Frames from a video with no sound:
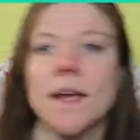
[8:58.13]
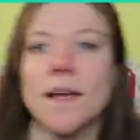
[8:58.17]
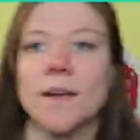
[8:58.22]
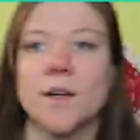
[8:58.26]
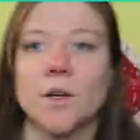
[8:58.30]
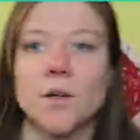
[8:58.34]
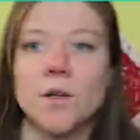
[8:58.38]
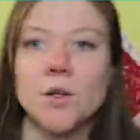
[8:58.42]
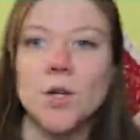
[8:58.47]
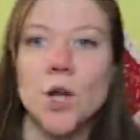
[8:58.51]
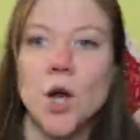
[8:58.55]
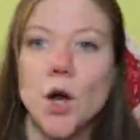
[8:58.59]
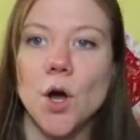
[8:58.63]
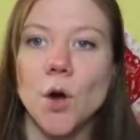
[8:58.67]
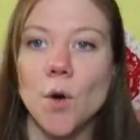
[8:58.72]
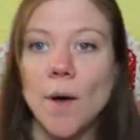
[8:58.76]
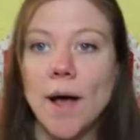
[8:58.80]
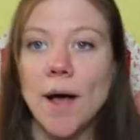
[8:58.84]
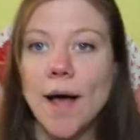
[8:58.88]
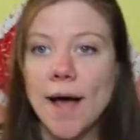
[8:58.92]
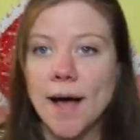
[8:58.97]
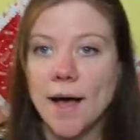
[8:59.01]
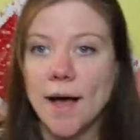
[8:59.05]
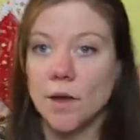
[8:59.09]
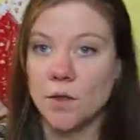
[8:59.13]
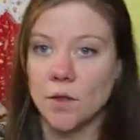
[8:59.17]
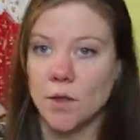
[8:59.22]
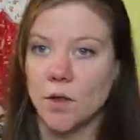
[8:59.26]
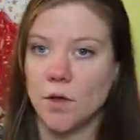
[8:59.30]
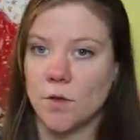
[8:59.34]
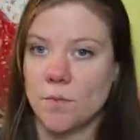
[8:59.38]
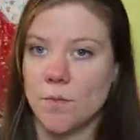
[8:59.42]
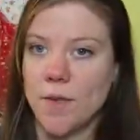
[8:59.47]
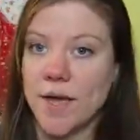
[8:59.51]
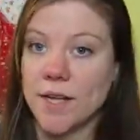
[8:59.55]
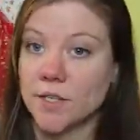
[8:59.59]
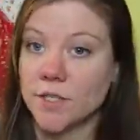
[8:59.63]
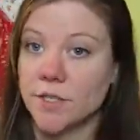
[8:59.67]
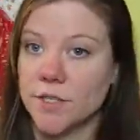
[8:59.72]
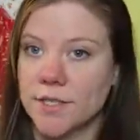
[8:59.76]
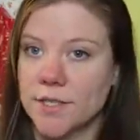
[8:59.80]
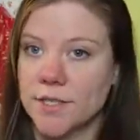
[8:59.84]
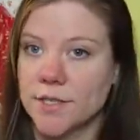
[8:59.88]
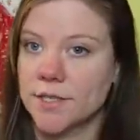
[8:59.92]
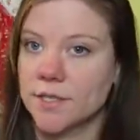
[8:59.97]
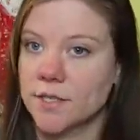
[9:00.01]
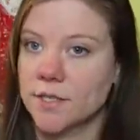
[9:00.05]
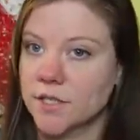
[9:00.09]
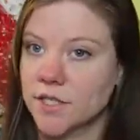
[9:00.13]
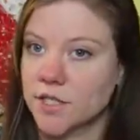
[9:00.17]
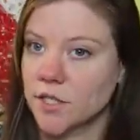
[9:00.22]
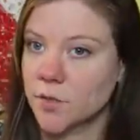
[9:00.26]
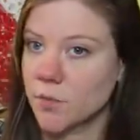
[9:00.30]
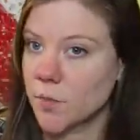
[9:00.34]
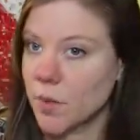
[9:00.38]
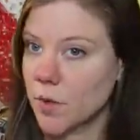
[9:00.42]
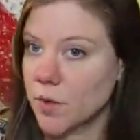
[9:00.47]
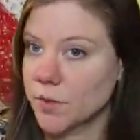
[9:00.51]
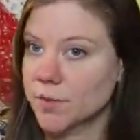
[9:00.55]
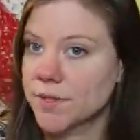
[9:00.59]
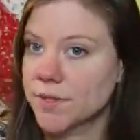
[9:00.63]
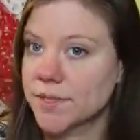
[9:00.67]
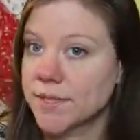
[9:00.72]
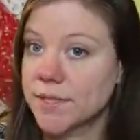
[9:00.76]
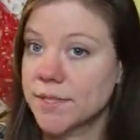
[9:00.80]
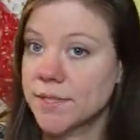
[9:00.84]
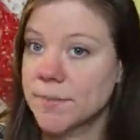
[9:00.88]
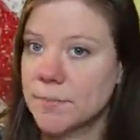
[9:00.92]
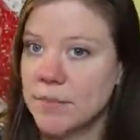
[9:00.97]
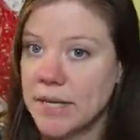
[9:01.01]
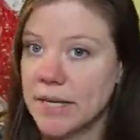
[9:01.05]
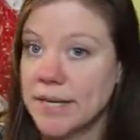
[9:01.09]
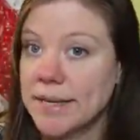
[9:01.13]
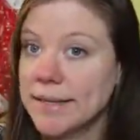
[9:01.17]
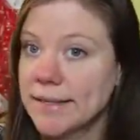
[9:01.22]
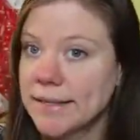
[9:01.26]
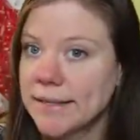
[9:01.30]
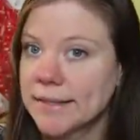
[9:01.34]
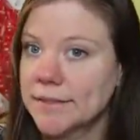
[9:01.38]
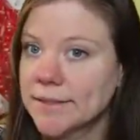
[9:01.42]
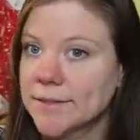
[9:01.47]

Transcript: I don't know how long mattresses are supposed to be.